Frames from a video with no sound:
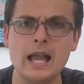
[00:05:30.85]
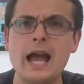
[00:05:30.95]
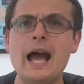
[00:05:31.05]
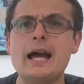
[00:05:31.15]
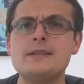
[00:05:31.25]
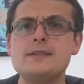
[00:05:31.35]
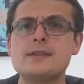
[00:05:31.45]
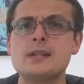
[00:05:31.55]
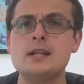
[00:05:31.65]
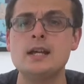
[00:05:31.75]
And
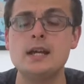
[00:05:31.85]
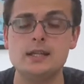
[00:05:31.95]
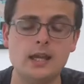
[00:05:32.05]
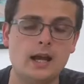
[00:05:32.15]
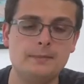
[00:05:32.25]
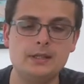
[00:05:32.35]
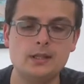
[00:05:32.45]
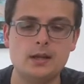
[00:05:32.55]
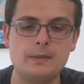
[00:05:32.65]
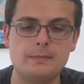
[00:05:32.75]
yeah, I mean, the
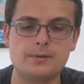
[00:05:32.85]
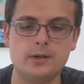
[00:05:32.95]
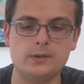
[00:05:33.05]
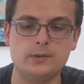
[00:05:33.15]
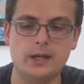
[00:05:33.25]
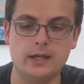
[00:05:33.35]
iPad Pro,